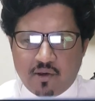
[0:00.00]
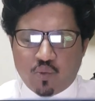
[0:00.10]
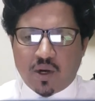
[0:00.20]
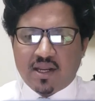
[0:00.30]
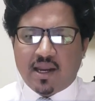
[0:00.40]

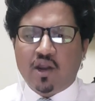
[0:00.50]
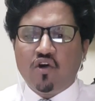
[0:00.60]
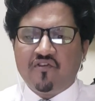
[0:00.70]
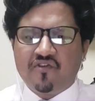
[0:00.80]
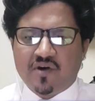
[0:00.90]
what kind
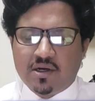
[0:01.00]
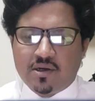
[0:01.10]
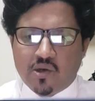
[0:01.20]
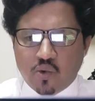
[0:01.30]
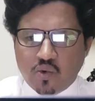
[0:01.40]
of
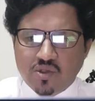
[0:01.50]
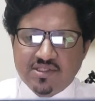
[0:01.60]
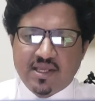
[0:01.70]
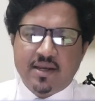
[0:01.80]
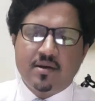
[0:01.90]
tools
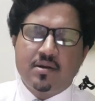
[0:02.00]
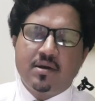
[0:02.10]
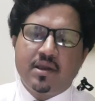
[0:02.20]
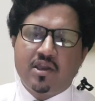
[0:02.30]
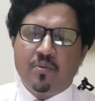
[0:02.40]
and
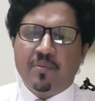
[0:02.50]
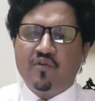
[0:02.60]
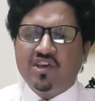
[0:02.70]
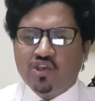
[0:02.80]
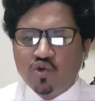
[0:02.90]

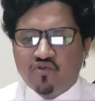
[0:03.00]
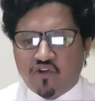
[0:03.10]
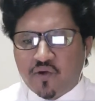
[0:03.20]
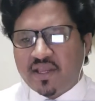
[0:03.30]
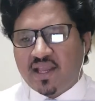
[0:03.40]
equipment we use for
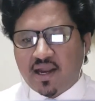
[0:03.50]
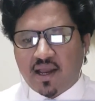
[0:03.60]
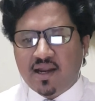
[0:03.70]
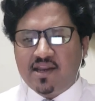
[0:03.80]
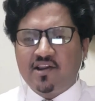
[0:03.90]
working at
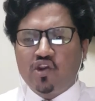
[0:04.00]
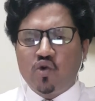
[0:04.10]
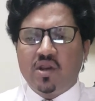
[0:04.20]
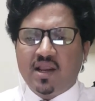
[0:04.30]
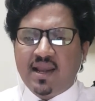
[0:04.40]
height,
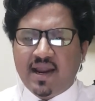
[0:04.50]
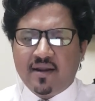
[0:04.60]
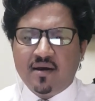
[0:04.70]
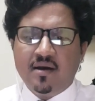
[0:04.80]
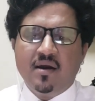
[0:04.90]
including
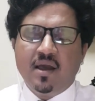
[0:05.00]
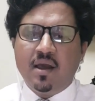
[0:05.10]
ladder,